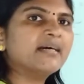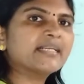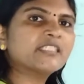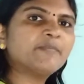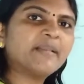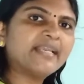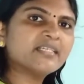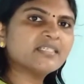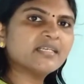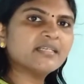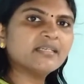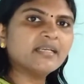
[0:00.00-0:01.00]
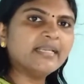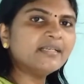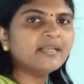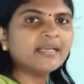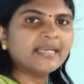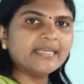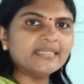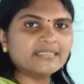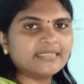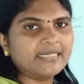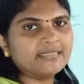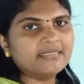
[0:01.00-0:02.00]
respiration in
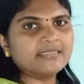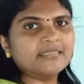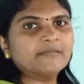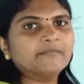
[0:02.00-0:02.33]
insects.